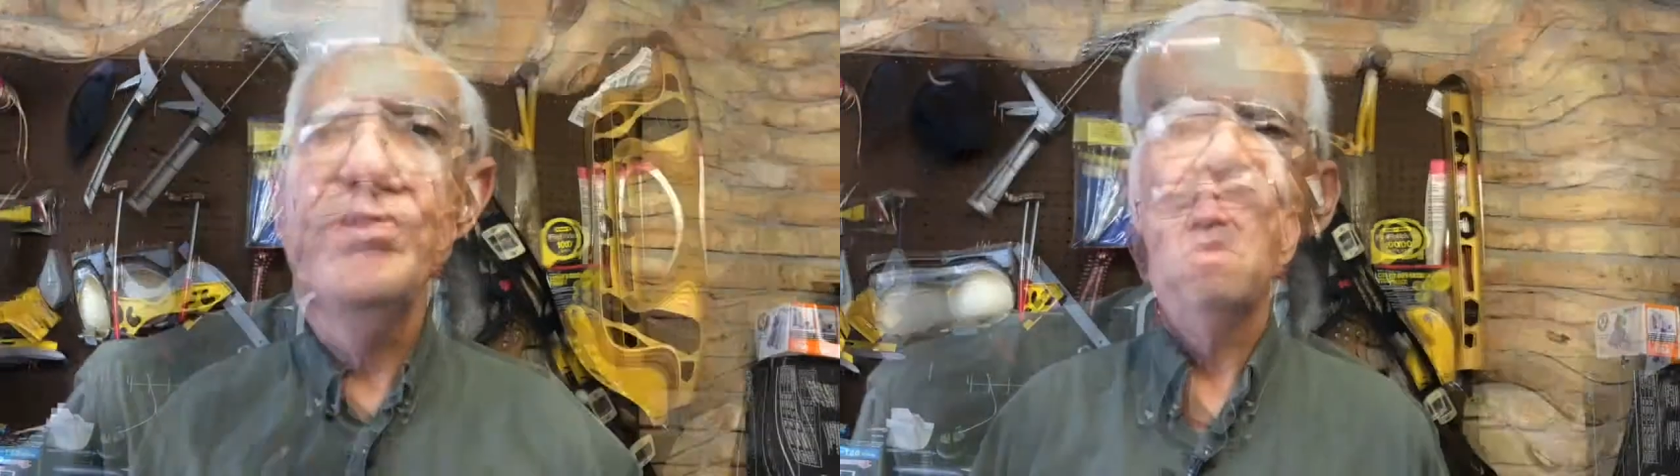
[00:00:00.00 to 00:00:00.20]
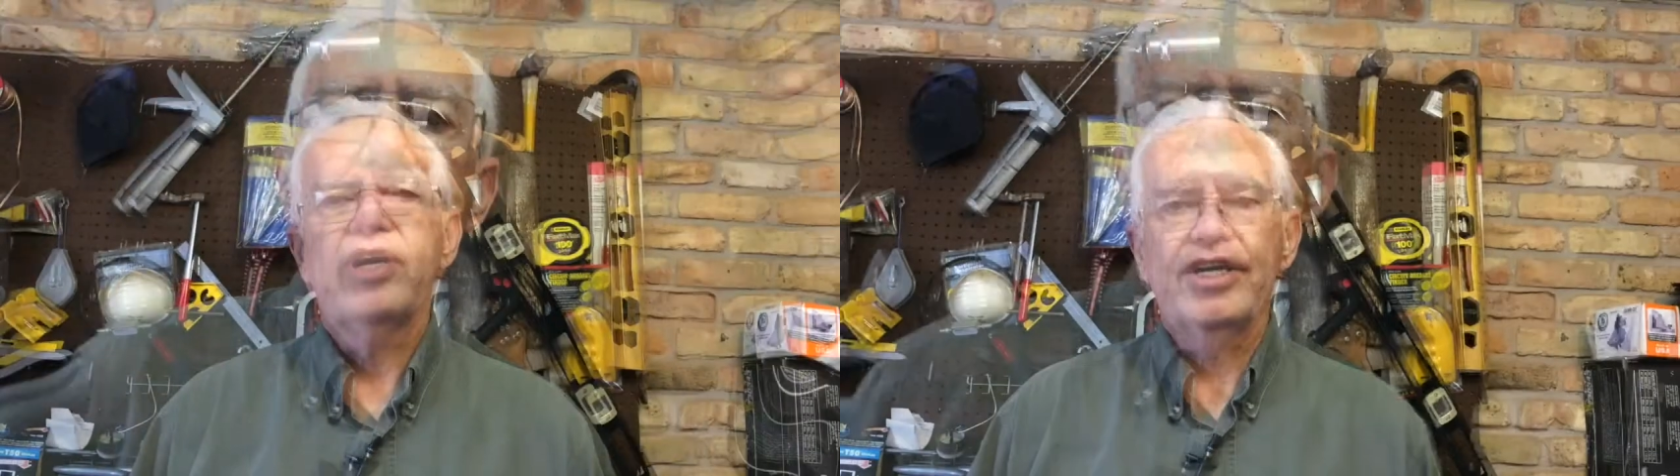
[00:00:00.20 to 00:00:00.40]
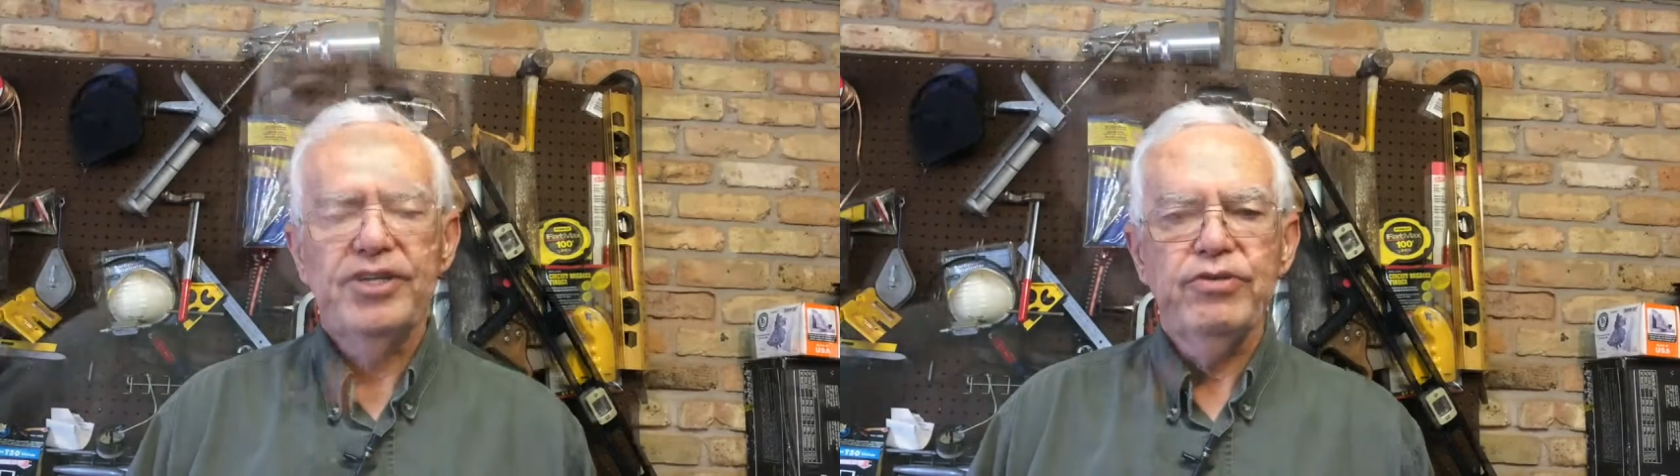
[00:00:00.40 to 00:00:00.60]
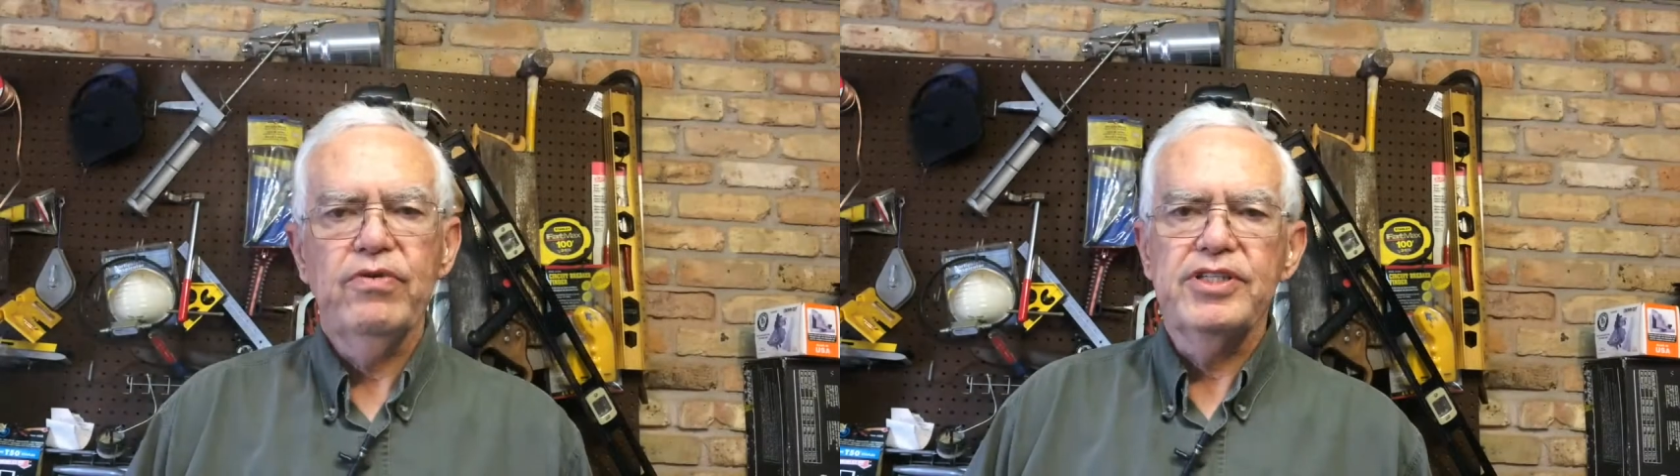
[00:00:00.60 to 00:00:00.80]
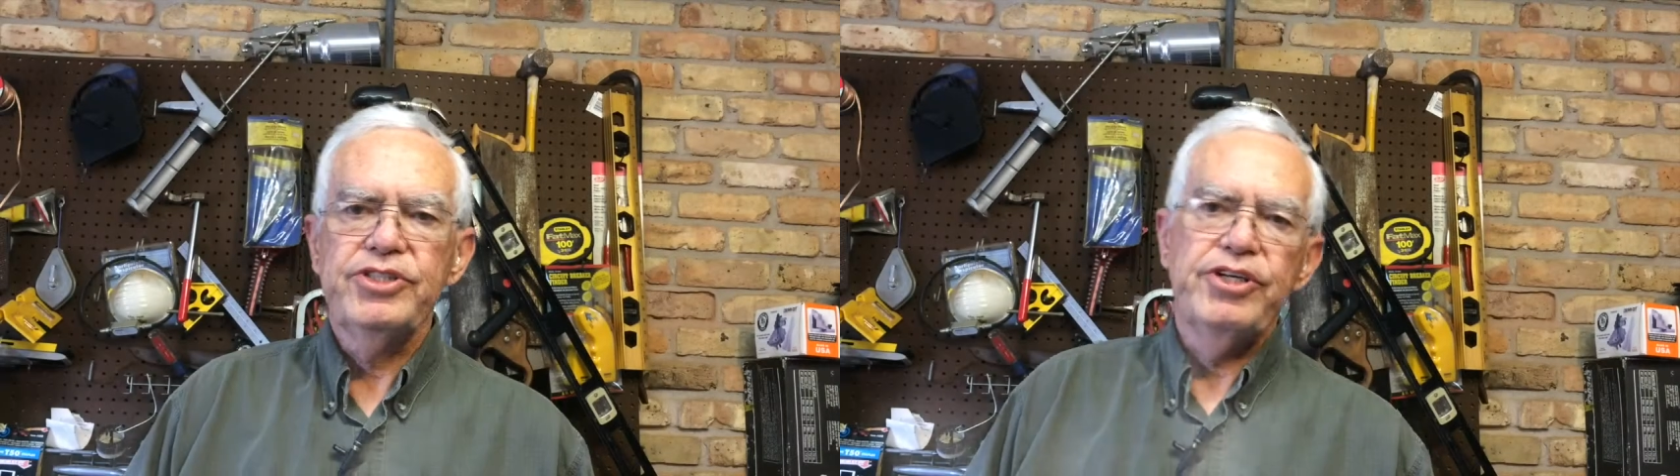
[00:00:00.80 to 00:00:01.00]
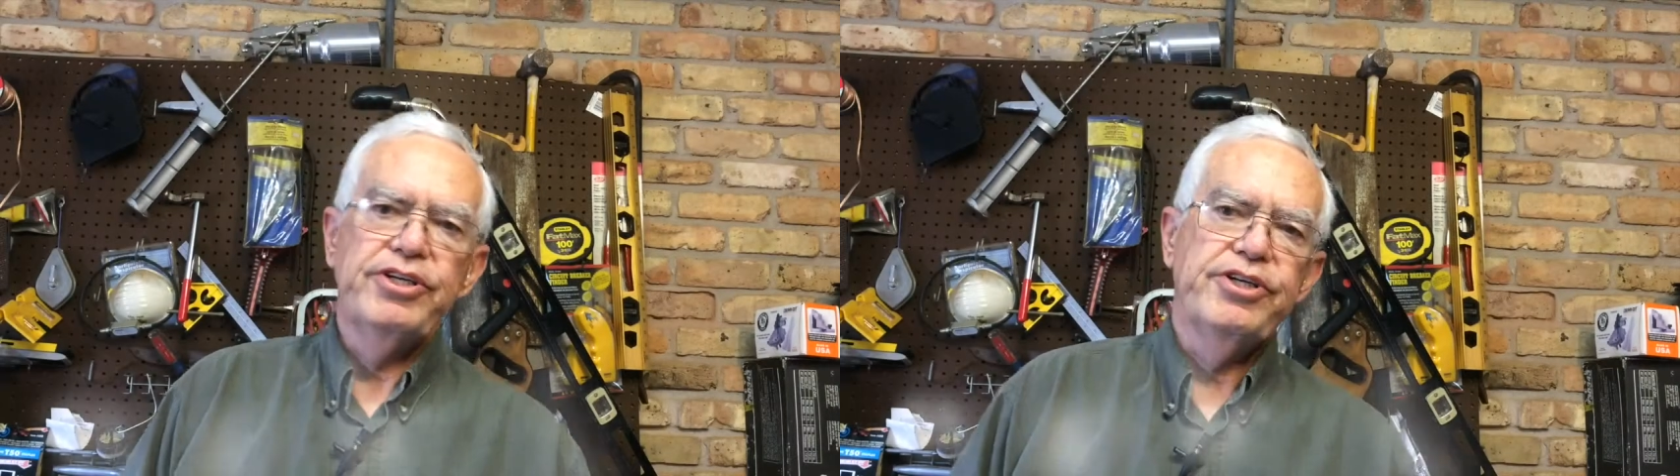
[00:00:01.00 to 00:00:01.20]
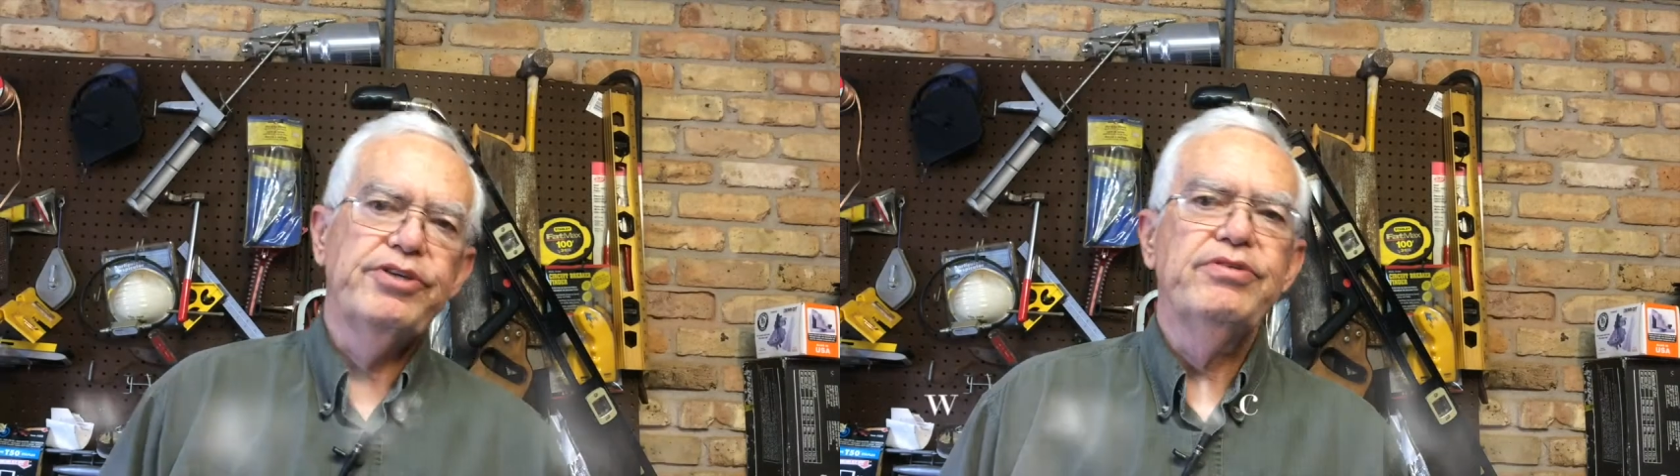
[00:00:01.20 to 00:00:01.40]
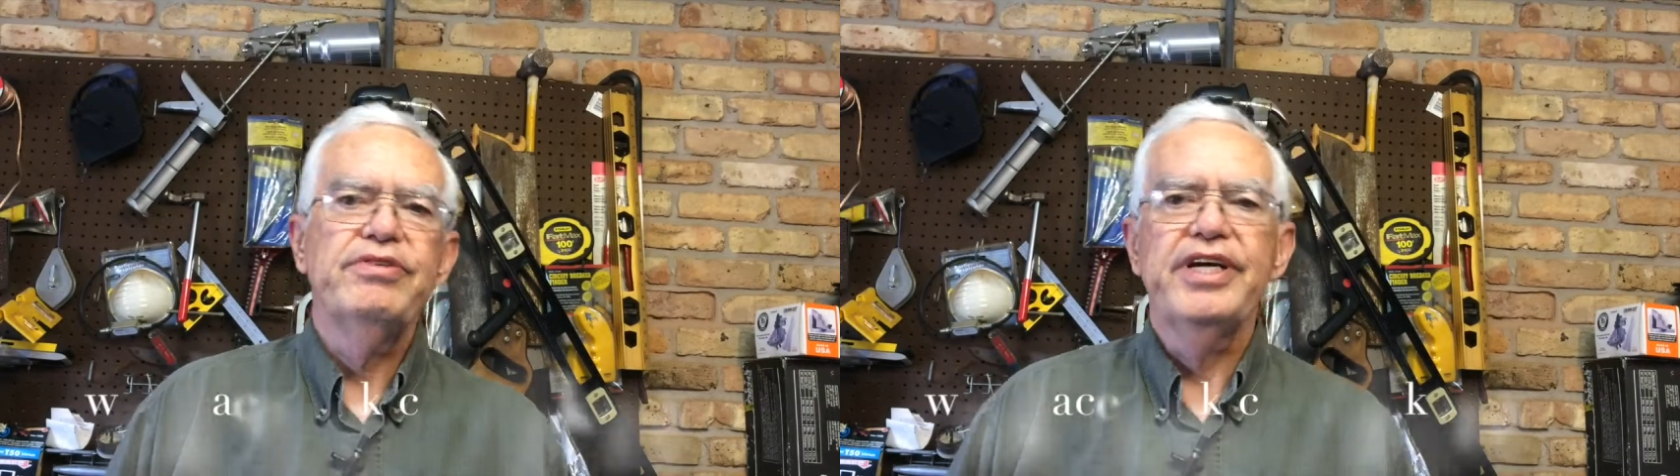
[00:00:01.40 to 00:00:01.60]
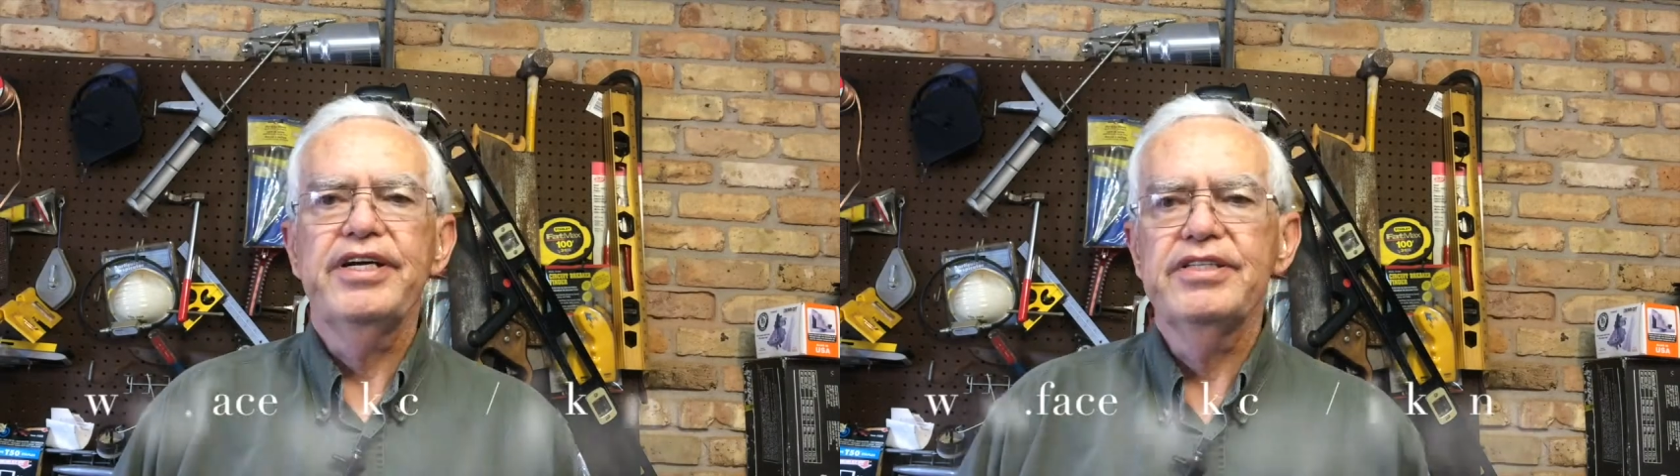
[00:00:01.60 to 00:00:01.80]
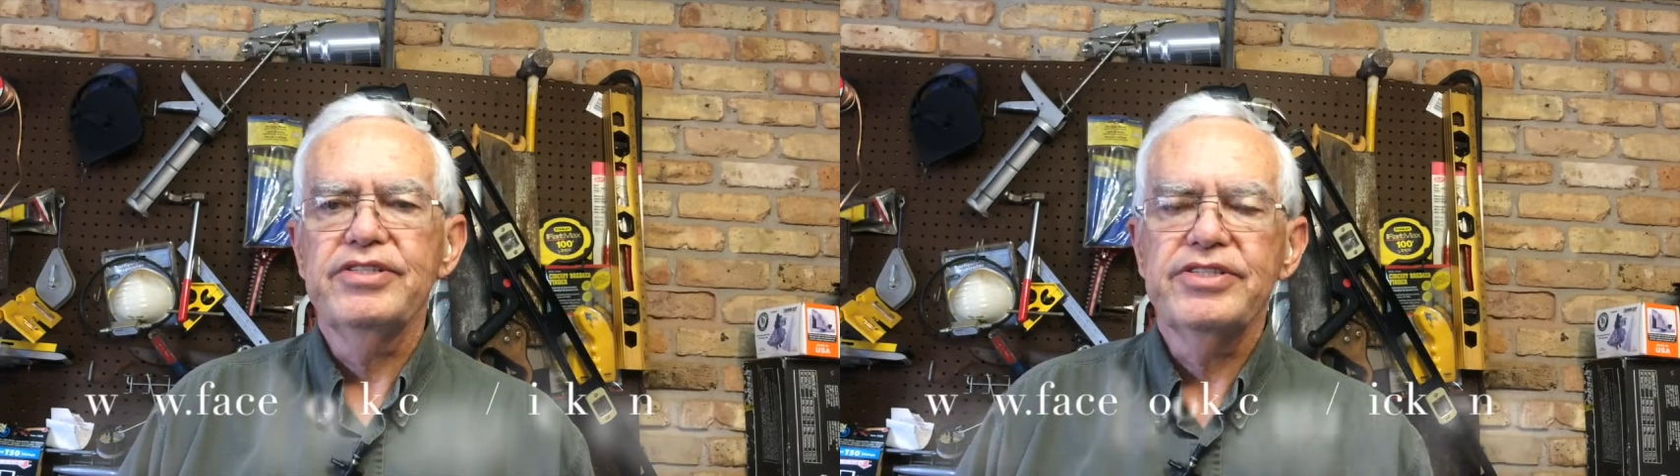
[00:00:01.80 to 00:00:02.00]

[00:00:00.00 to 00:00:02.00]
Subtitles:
What I do want you to do is